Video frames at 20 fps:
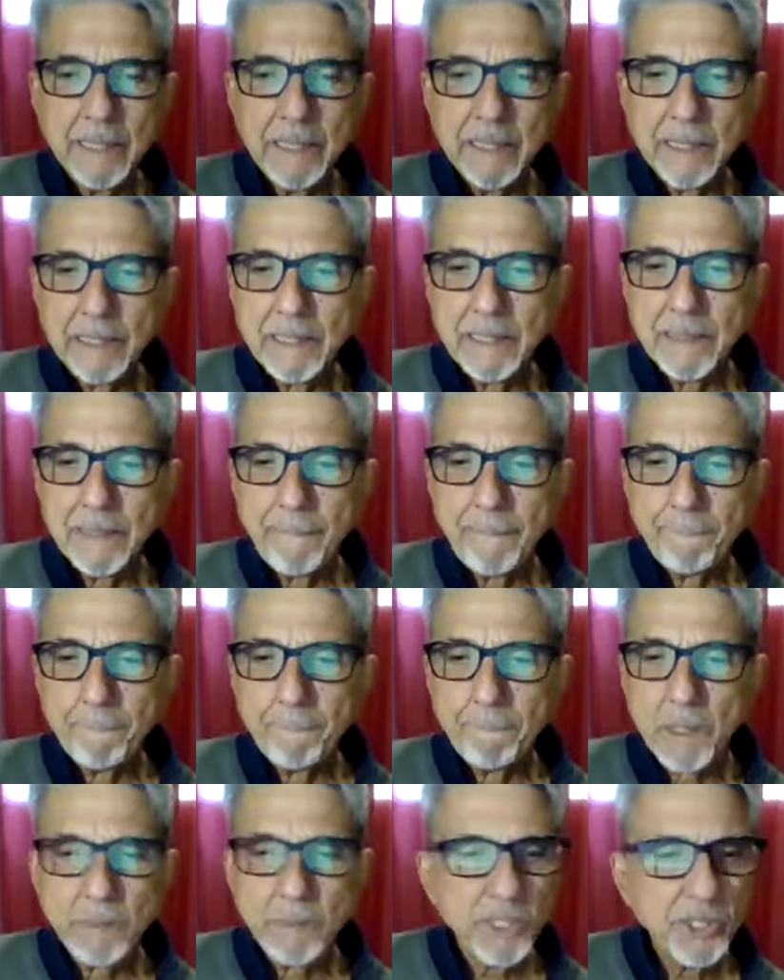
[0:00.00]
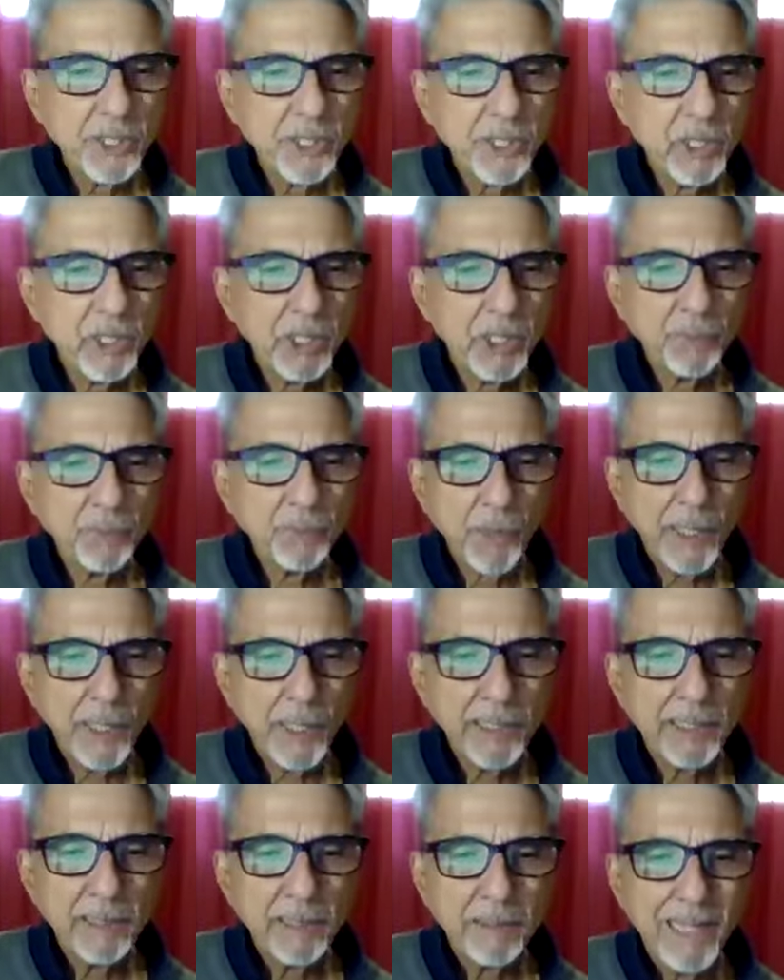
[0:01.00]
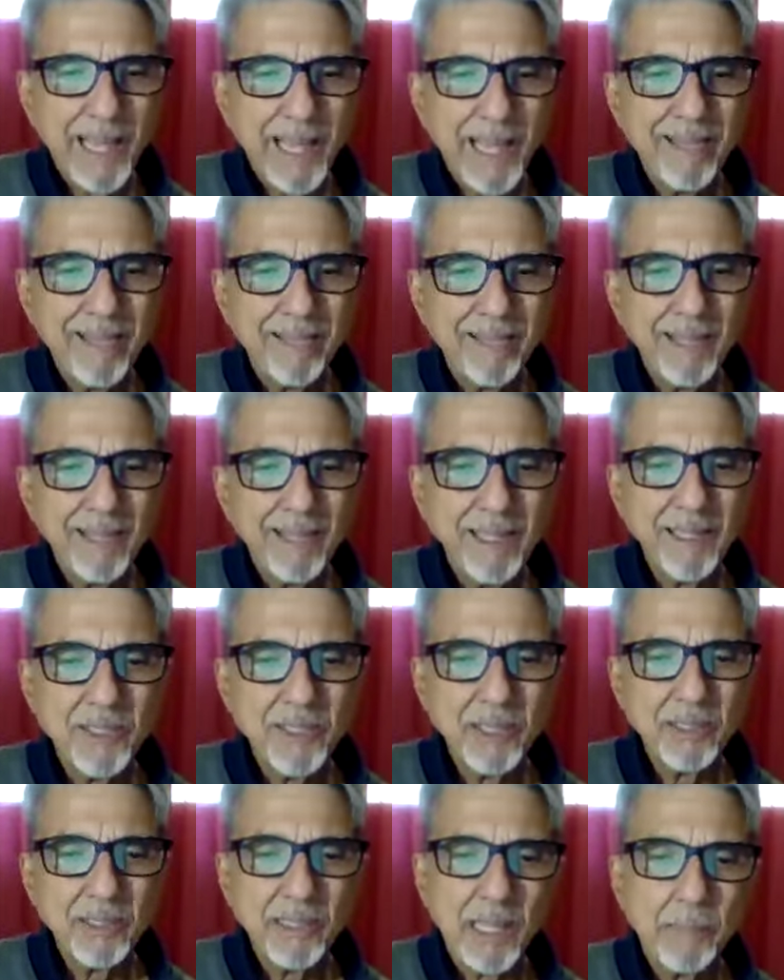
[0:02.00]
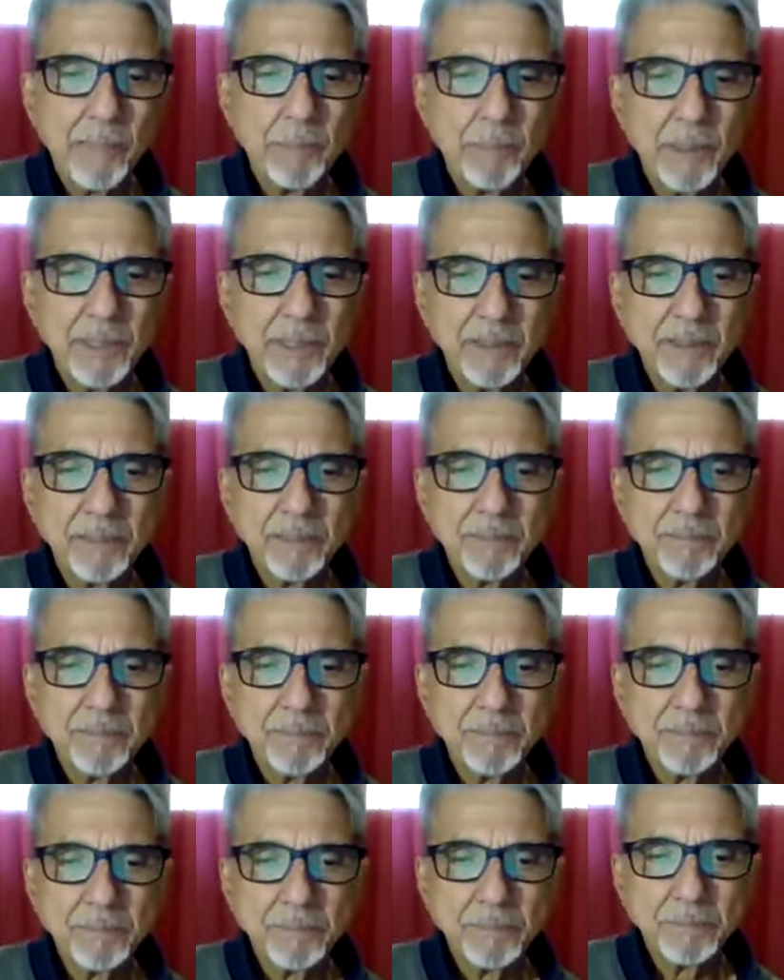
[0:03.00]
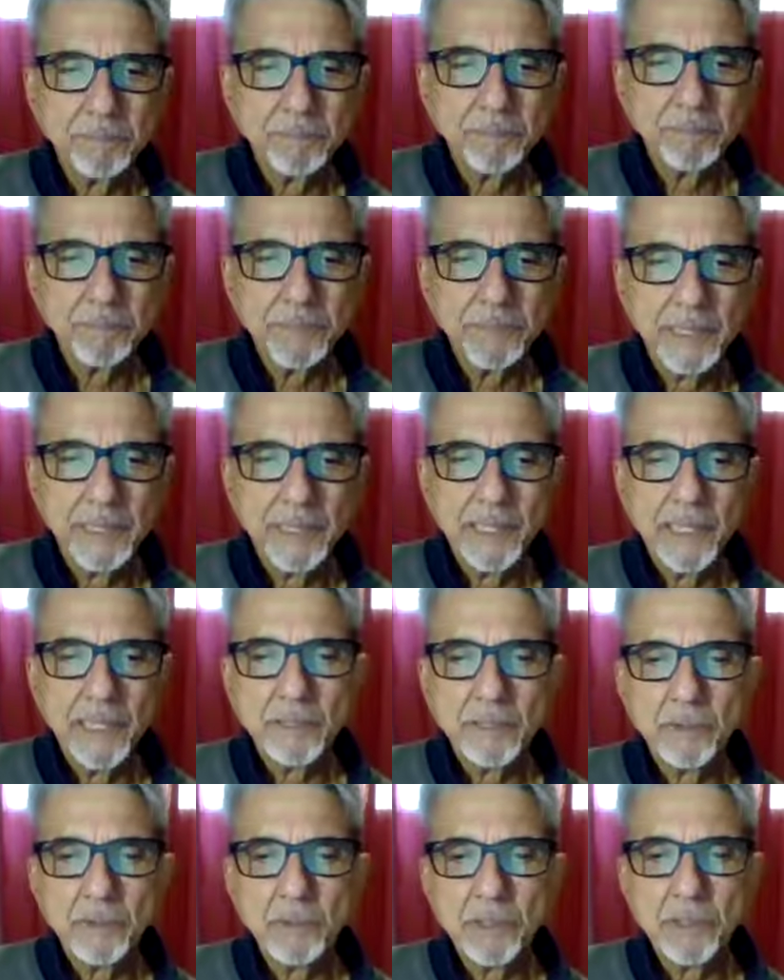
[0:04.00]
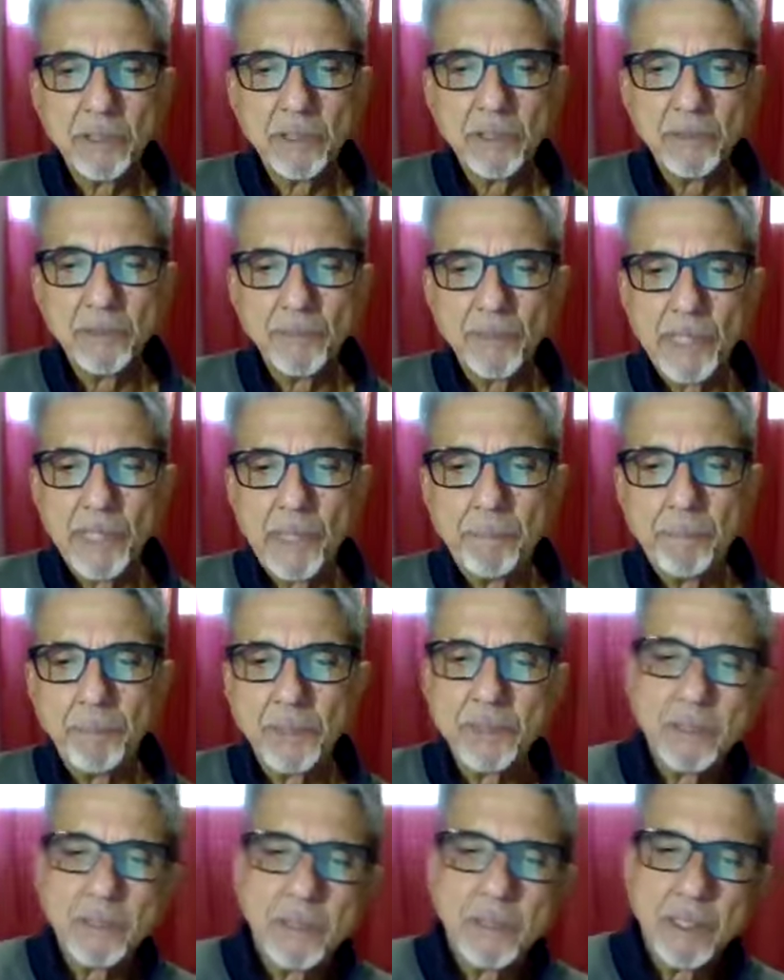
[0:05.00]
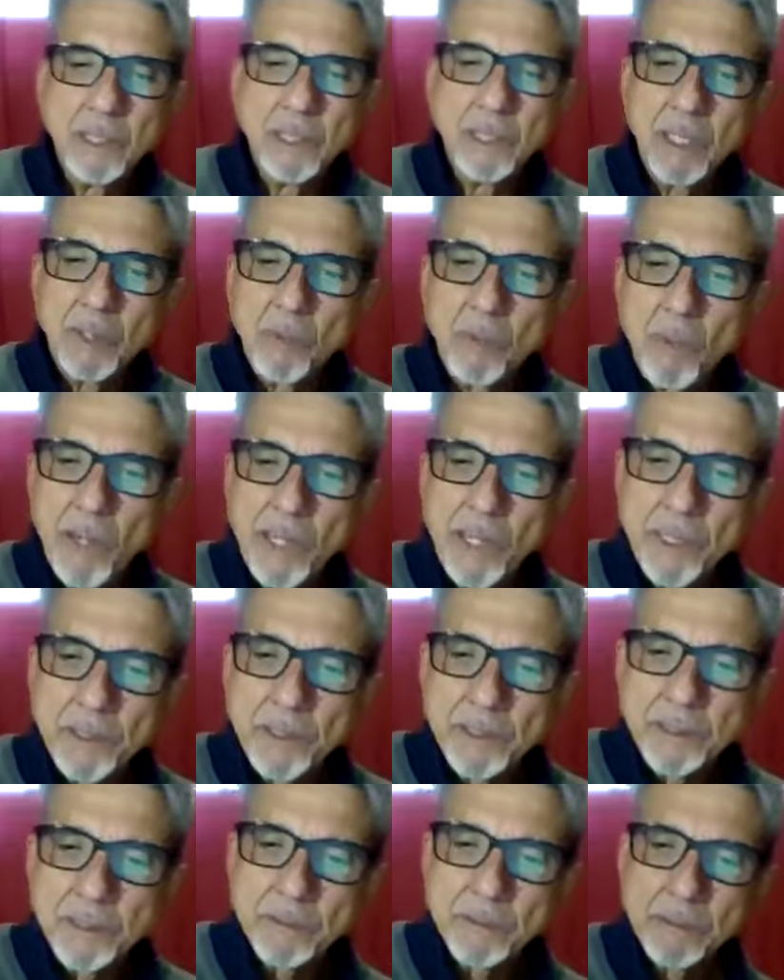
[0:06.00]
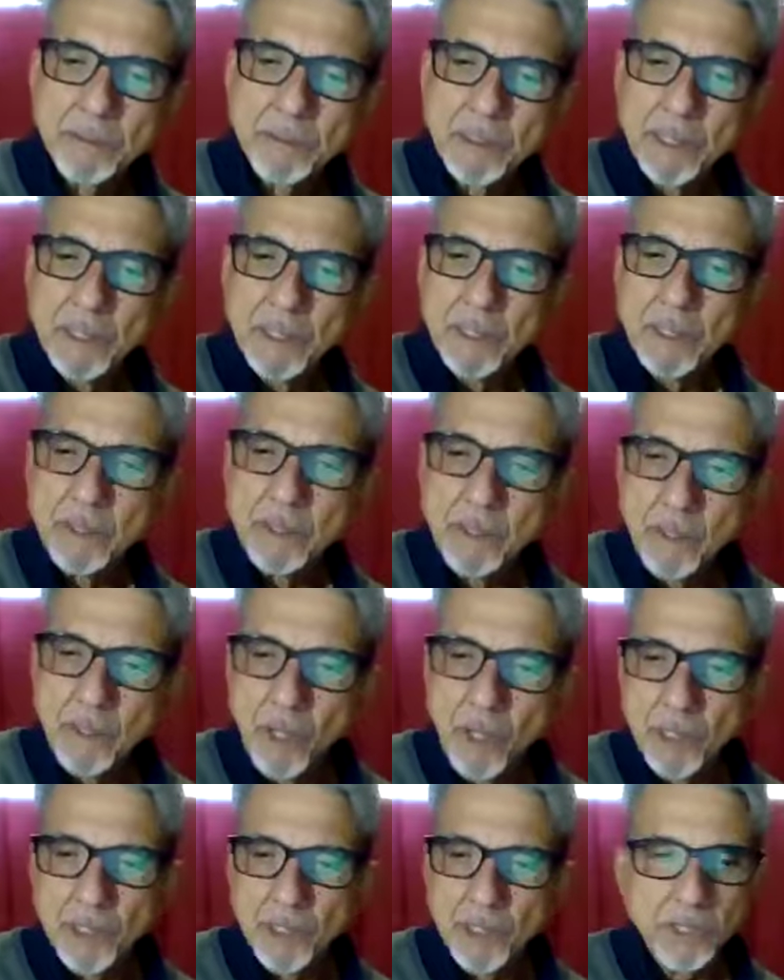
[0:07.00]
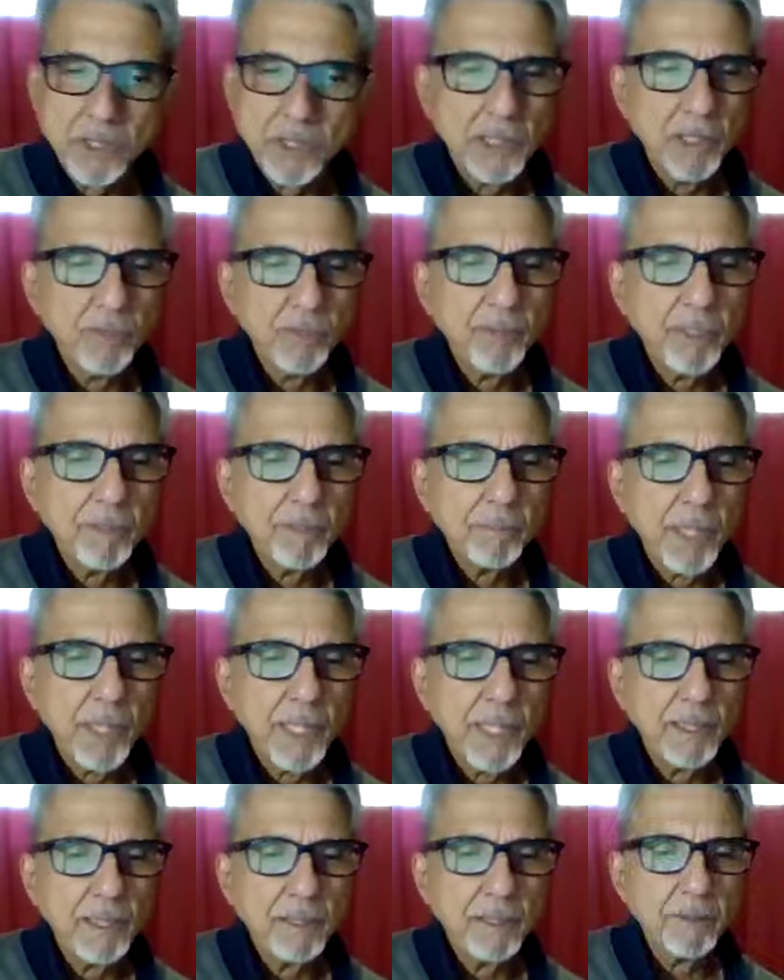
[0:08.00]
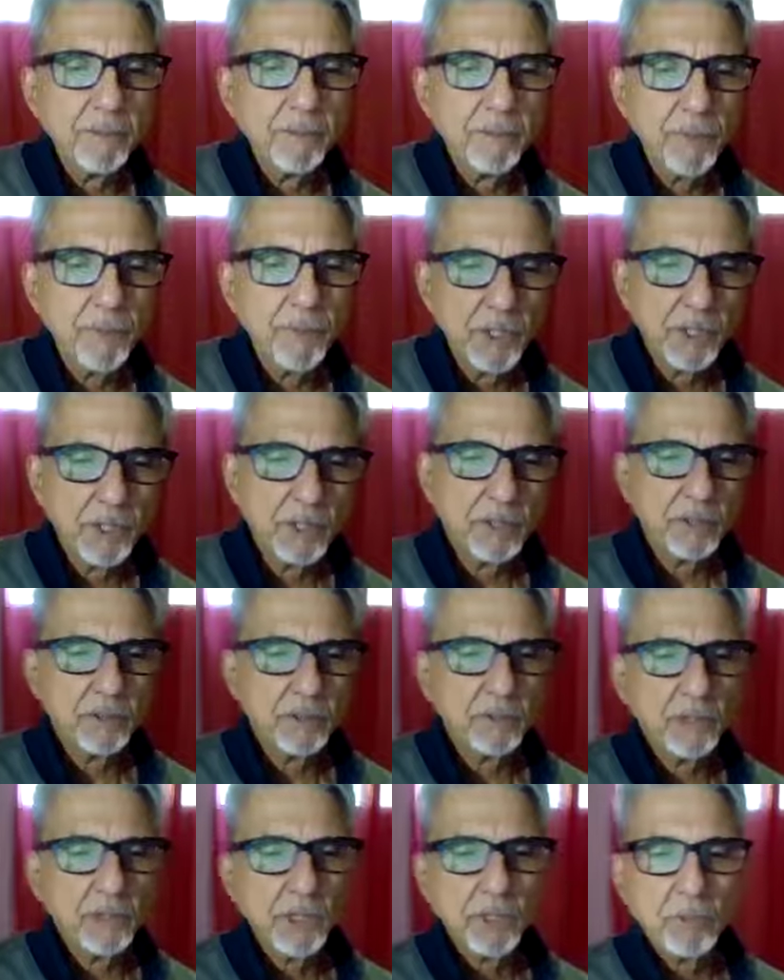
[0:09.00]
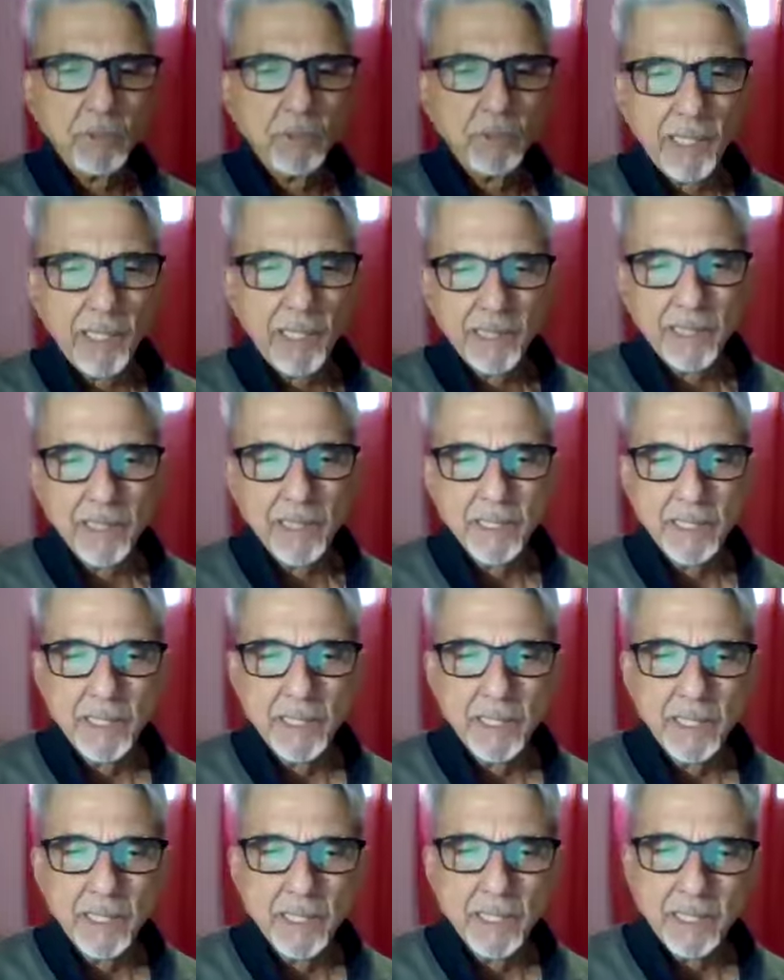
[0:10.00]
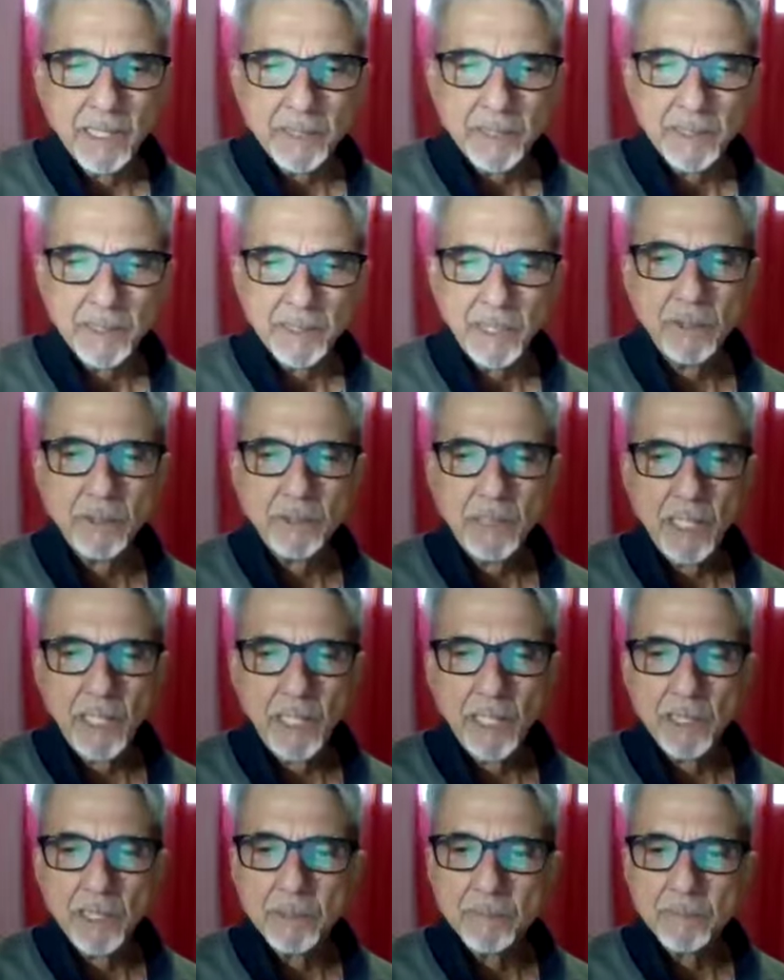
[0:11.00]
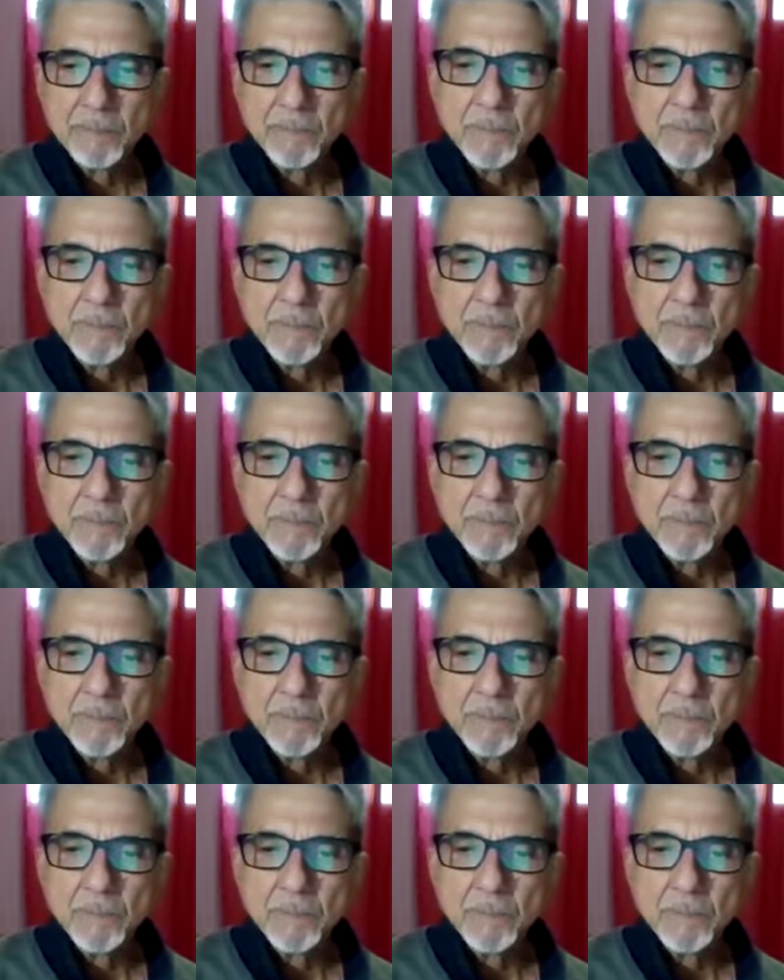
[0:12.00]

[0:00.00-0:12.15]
Brahmaji got frightened. Then he did tapas. And as a result of tapas, he acquires knowledge given by Vishnu. So Ishvara say, okay,